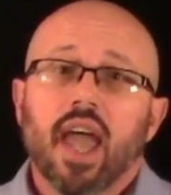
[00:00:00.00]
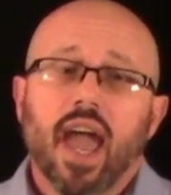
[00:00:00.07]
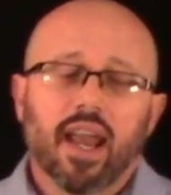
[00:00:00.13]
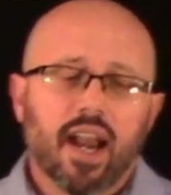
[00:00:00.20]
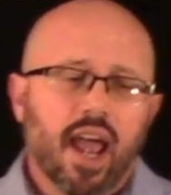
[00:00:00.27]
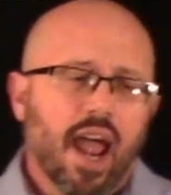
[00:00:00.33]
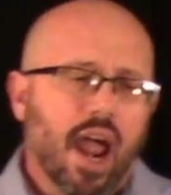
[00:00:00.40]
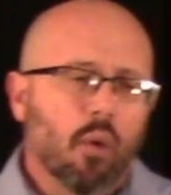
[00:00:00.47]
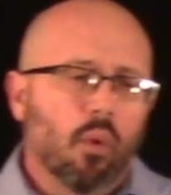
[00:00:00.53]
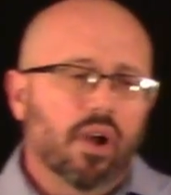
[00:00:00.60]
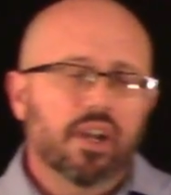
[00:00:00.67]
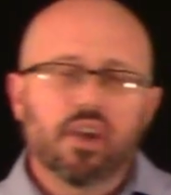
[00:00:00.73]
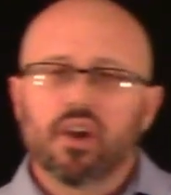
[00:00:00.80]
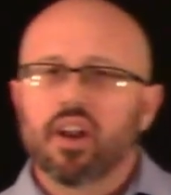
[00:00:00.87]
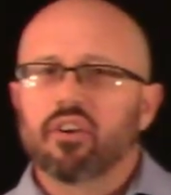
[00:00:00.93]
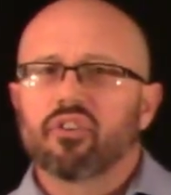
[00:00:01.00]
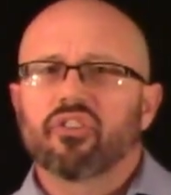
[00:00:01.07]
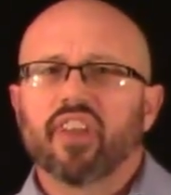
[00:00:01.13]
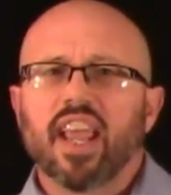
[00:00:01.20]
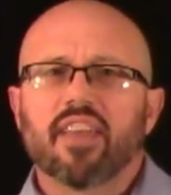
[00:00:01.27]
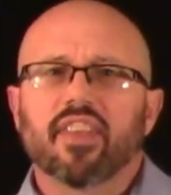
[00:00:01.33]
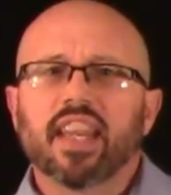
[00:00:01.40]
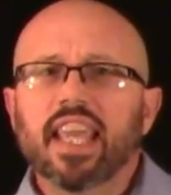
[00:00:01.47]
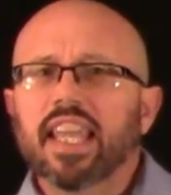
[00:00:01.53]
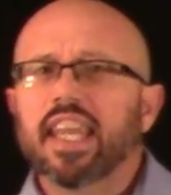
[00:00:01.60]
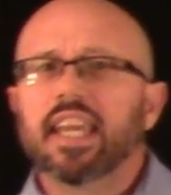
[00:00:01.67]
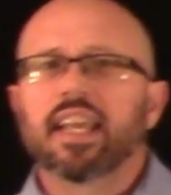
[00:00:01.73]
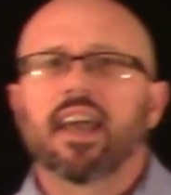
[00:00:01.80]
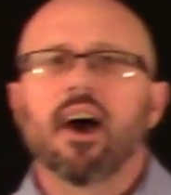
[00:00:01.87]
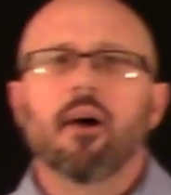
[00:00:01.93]
And I want you to understand that he
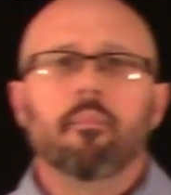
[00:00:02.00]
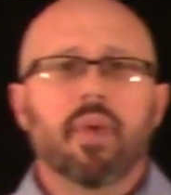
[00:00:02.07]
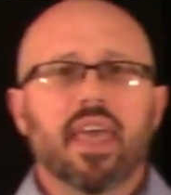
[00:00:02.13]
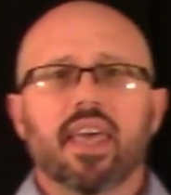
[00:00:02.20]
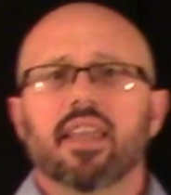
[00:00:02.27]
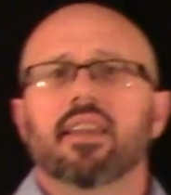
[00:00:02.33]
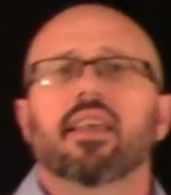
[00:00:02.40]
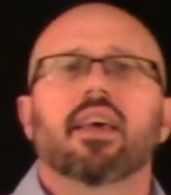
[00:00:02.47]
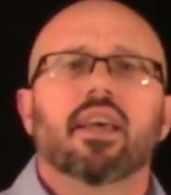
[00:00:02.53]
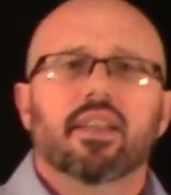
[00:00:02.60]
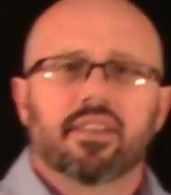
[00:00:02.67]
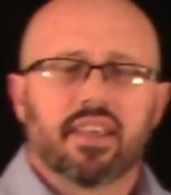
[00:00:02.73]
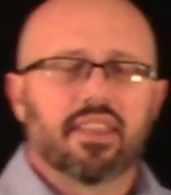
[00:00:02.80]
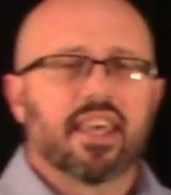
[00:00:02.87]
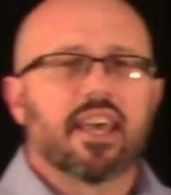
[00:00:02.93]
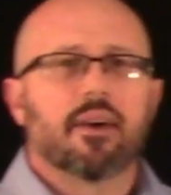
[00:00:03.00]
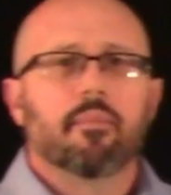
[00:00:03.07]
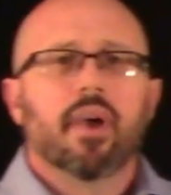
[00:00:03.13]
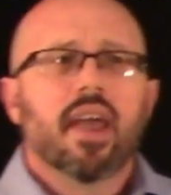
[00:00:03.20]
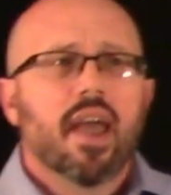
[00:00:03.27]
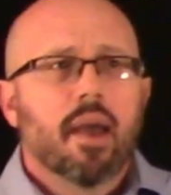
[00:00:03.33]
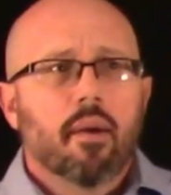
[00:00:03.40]
didn't come in to them